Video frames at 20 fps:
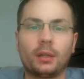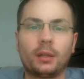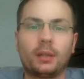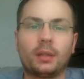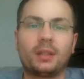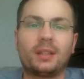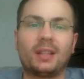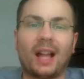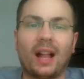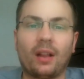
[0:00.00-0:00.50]

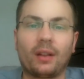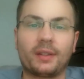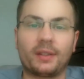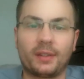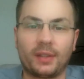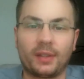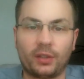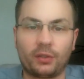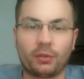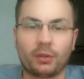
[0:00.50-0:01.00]
solid
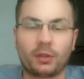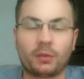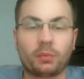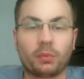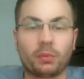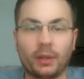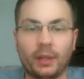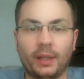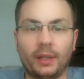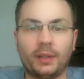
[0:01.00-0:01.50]
citrus
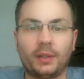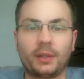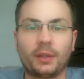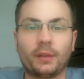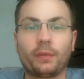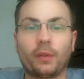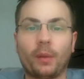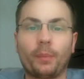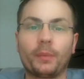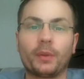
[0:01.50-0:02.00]
release
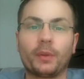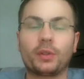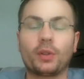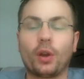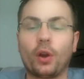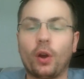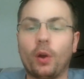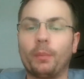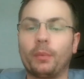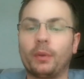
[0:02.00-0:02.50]
from this
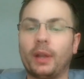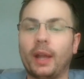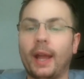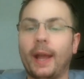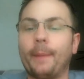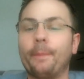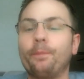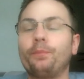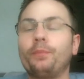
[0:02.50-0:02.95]
home, okay?